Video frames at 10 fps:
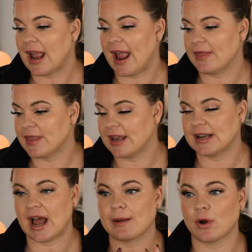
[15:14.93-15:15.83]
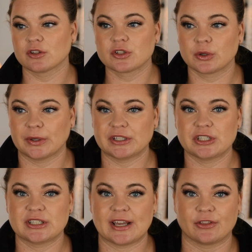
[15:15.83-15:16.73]
And then I'm also going
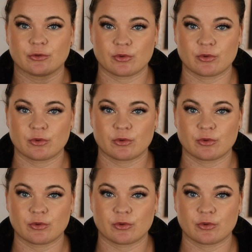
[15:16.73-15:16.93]
to take the